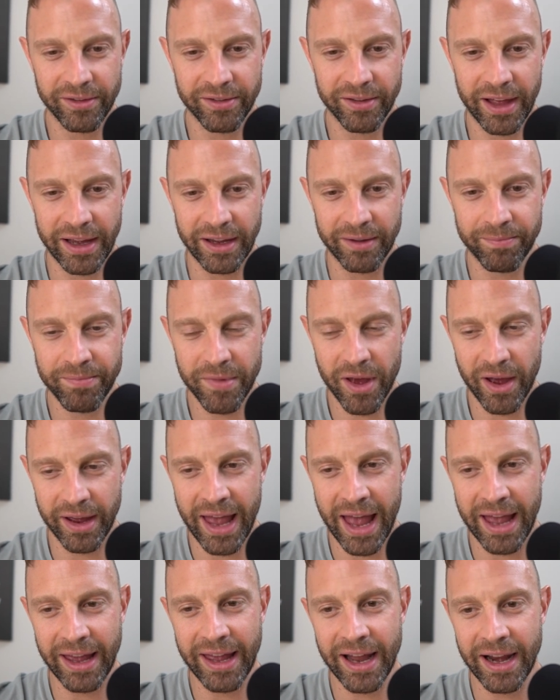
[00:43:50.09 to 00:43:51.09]
like, I
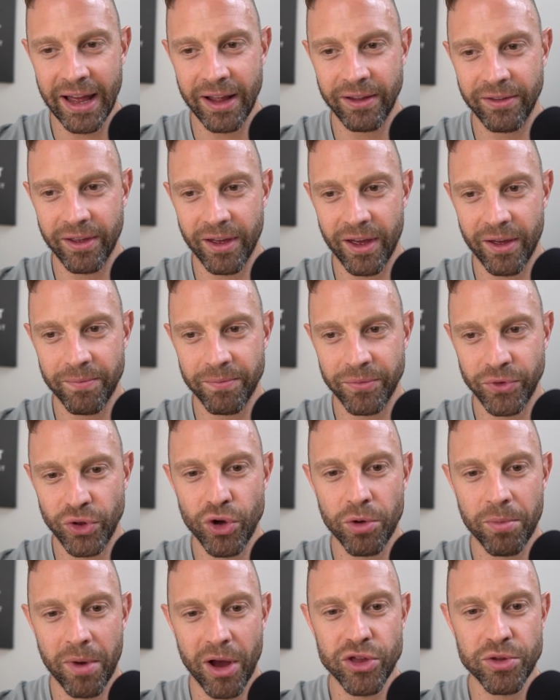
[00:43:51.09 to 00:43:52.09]
can't get into
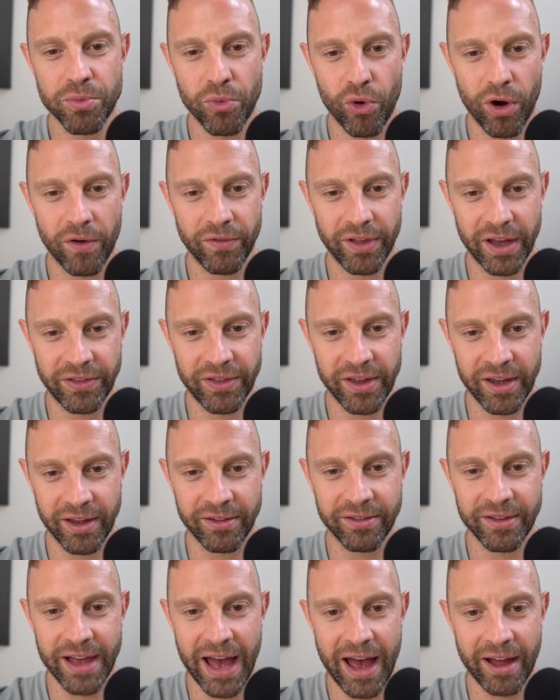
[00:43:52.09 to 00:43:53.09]
too much more of like the
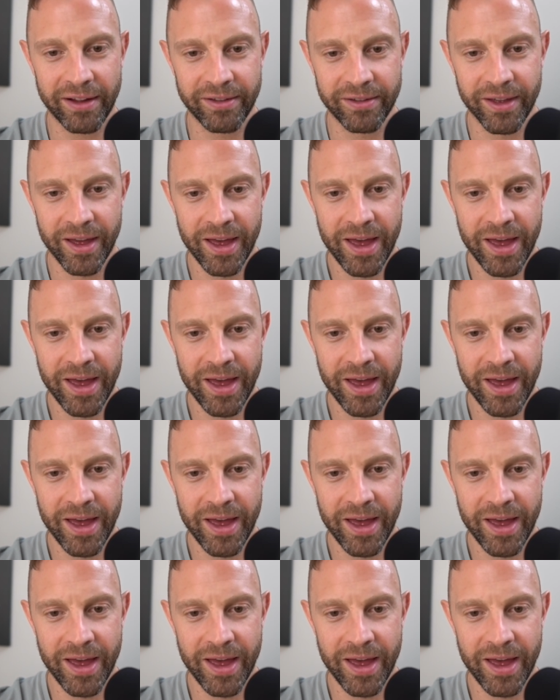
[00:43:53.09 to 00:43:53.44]
exact,